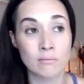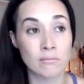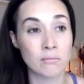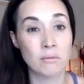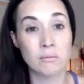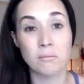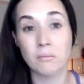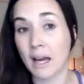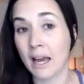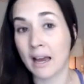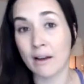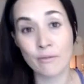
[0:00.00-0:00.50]

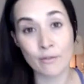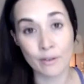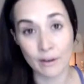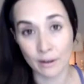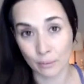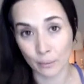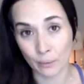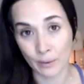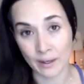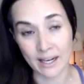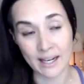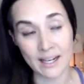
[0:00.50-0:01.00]
every
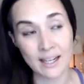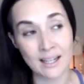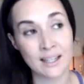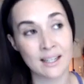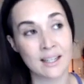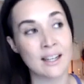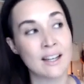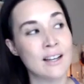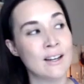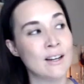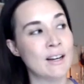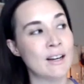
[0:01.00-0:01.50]
week
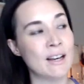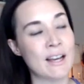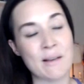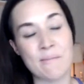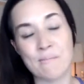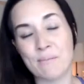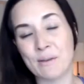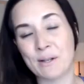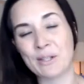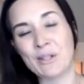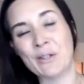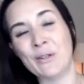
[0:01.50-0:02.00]
in
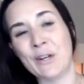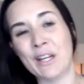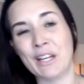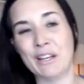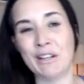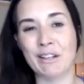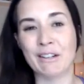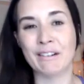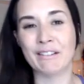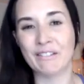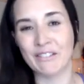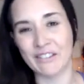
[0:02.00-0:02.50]

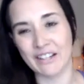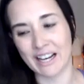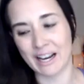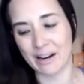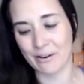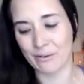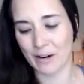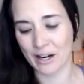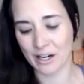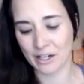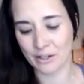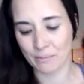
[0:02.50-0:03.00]
between when I
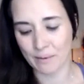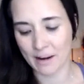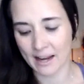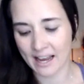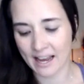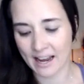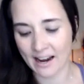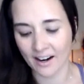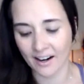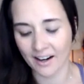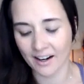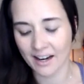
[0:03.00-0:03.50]
wash my
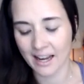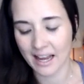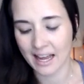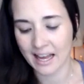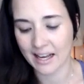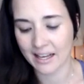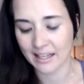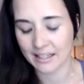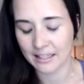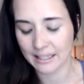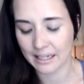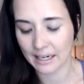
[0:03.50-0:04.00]
hair.
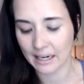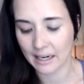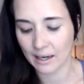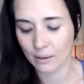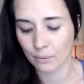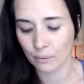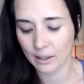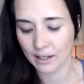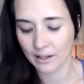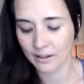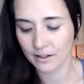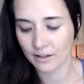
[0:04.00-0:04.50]
And uh,
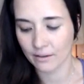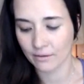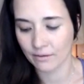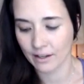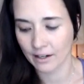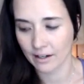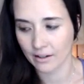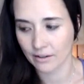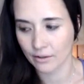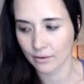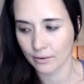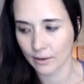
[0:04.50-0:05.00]
what else of
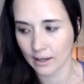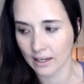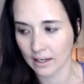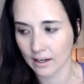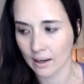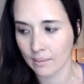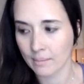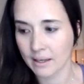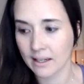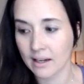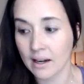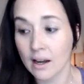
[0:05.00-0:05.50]
theirs do I? I
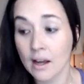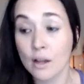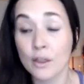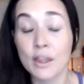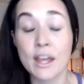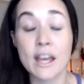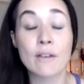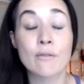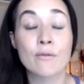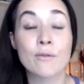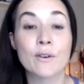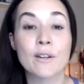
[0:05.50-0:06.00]
mean,
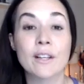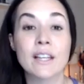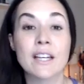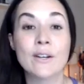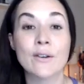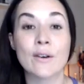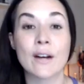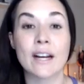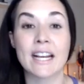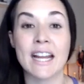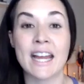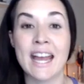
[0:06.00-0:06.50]
they have really
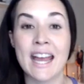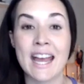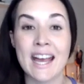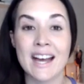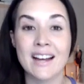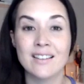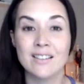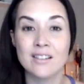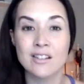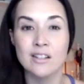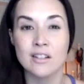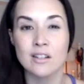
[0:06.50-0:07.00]
great
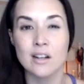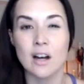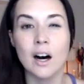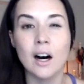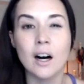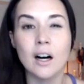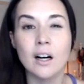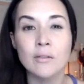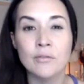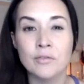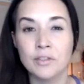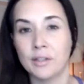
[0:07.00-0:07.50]
hand
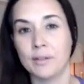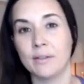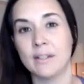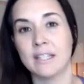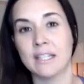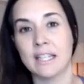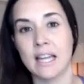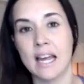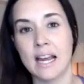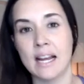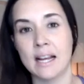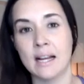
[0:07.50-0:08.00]
salve, so it's
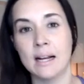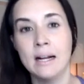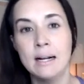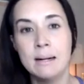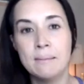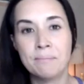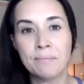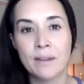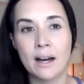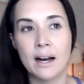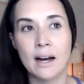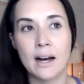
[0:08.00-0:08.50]
like
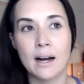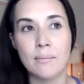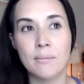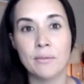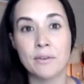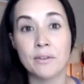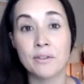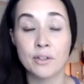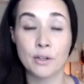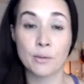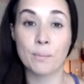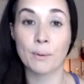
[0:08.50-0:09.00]
um,
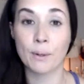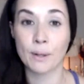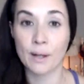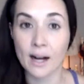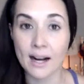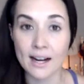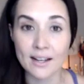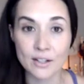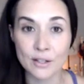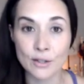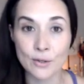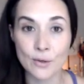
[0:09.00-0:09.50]
super
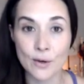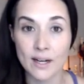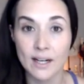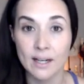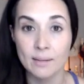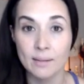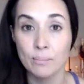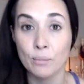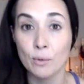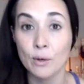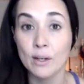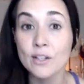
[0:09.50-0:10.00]
concentrated
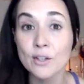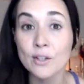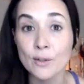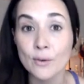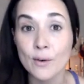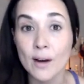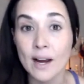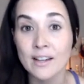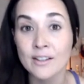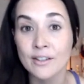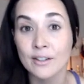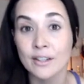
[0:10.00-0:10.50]

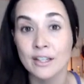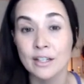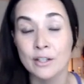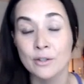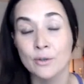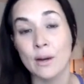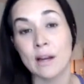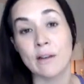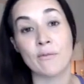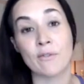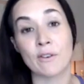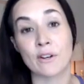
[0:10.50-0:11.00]
moisturizer that's
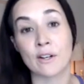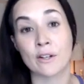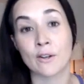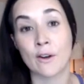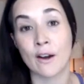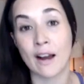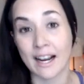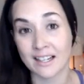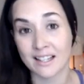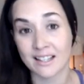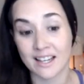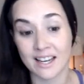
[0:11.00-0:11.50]
great for
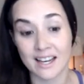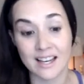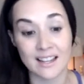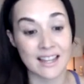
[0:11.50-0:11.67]
cracked skin. They